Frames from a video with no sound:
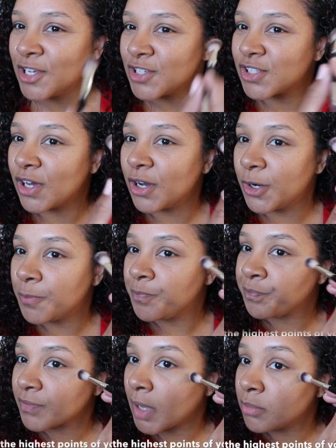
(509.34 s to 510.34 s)
So
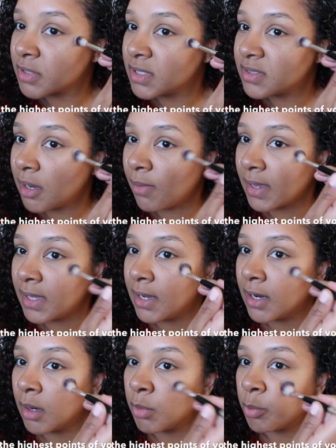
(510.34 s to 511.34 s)
I'm just going to stay back
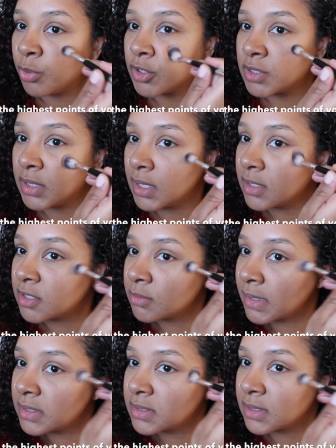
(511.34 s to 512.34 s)
here. I'm going to push it into
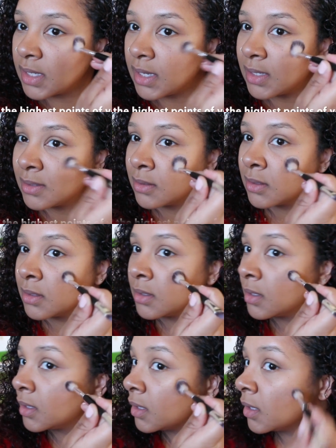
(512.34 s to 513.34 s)
my skin.
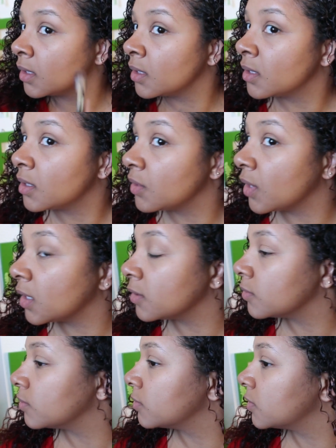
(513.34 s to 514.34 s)
And
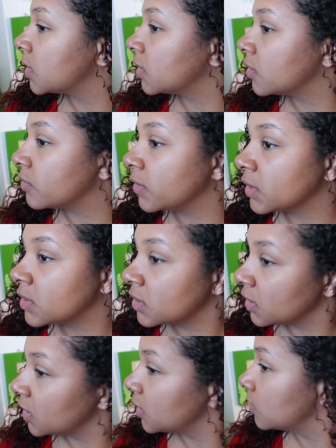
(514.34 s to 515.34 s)
then, I don't know if you could
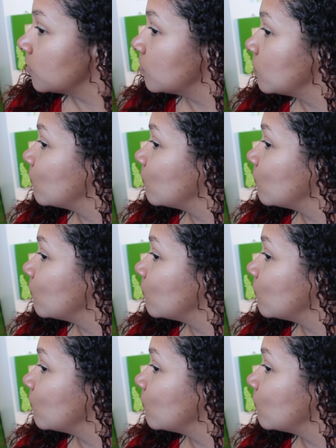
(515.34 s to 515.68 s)
see.